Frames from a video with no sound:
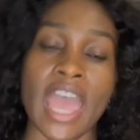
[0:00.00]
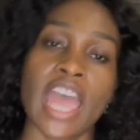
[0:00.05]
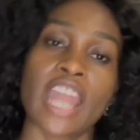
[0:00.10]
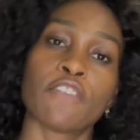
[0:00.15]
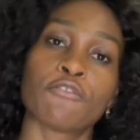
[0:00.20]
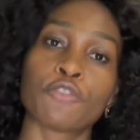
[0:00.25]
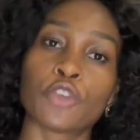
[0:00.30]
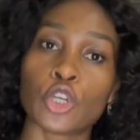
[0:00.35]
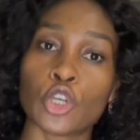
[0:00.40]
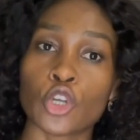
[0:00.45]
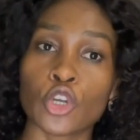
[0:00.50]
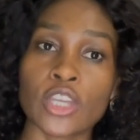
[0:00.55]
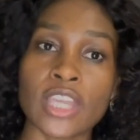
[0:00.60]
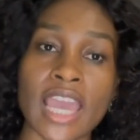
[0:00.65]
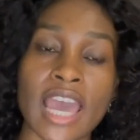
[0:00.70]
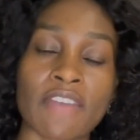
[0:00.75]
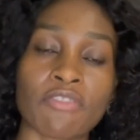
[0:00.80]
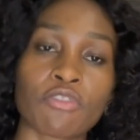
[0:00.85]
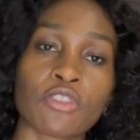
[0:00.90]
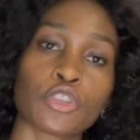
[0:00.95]
And if you look
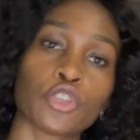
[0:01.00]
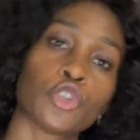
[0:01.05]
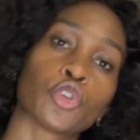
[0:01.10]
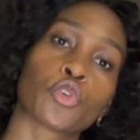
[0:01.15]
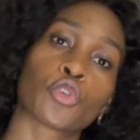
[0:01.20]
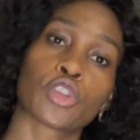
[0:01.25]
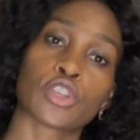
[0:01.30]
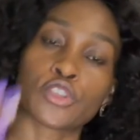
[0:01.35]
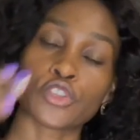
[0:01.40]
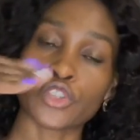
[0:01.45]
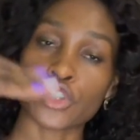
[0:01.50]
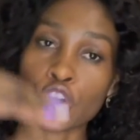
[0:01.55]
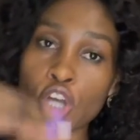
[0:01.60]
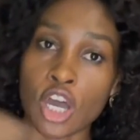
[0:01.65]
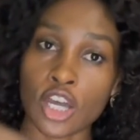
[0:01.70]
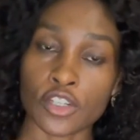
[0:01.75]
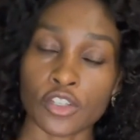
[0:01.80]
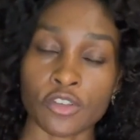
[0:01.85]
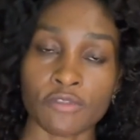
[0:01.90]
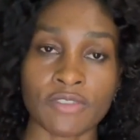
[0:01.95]
at, you know, the
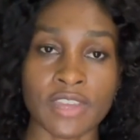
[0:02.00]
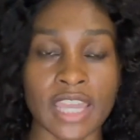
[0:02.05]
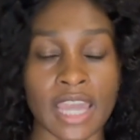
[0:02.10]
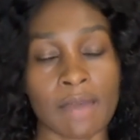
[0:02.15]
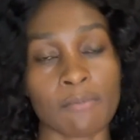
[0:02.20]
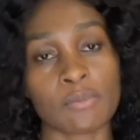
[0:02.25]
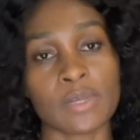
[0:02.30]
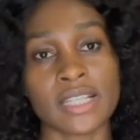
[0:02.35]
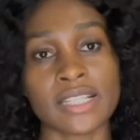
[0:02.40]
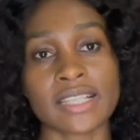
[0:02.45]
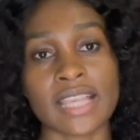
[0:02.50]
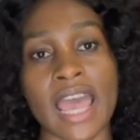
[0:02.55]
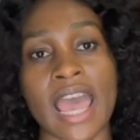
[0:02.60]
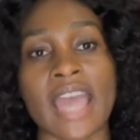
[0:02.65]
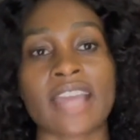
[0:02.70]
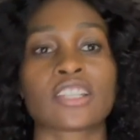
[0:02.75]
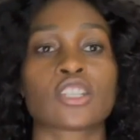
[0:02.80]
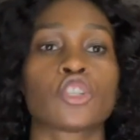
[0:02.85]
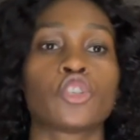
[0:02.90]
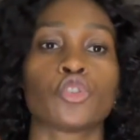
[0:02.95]
start of the Companies
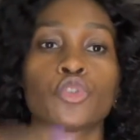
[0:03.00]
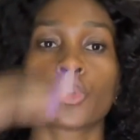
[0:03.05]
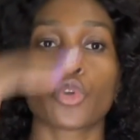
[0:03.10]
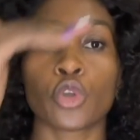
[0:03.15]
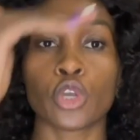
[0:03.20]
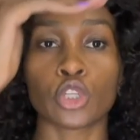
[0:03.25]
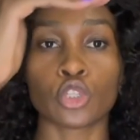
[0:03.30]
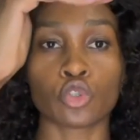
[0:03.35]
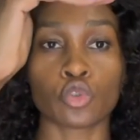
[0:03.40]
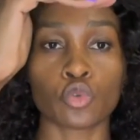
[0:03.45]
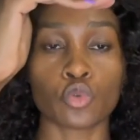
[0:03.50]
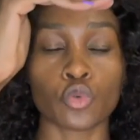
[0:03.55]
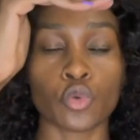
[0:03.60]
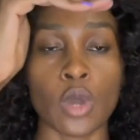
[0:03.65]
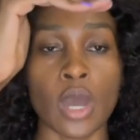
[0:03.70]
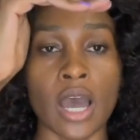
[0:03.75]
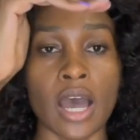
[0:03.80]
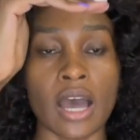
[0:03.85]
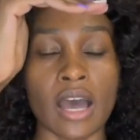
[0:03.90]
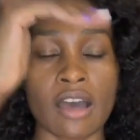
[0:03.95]
Act, you're going
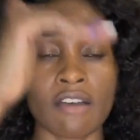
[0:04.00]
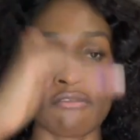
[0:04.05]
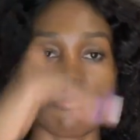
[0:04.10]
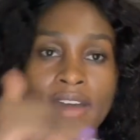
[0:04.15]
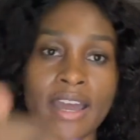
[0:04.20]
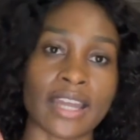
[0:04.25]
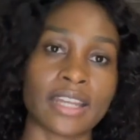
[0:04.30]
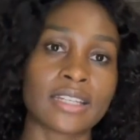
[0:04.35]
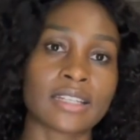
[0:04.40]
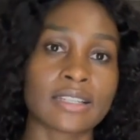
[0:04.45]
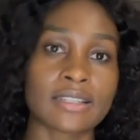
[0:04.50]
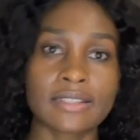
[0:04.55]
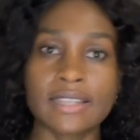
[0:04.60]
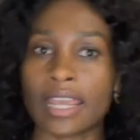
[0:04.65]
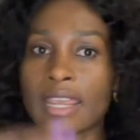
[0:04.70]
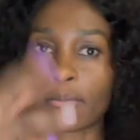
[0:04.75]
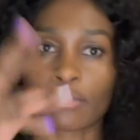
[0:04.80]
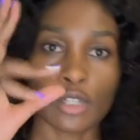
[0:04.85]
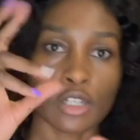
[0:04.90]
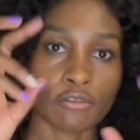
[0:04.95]
to find a
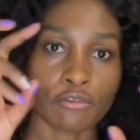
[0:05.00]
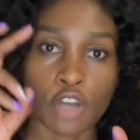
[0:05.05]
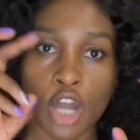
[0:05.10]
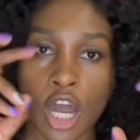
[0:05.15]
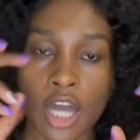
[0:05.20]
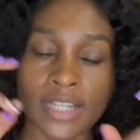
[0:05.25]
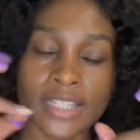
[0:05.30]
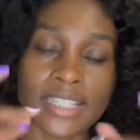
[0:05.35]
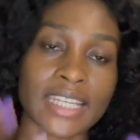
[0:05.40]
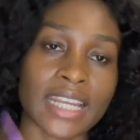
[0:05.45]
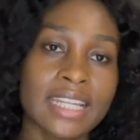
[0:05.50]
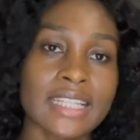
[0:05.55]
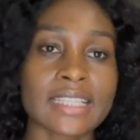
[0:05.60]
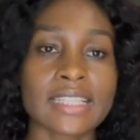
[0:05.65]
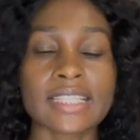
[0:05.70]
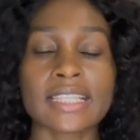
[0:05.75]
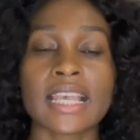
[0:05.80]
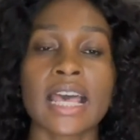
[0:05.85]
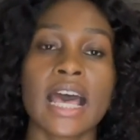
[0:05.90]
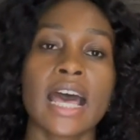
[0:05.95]
table of contents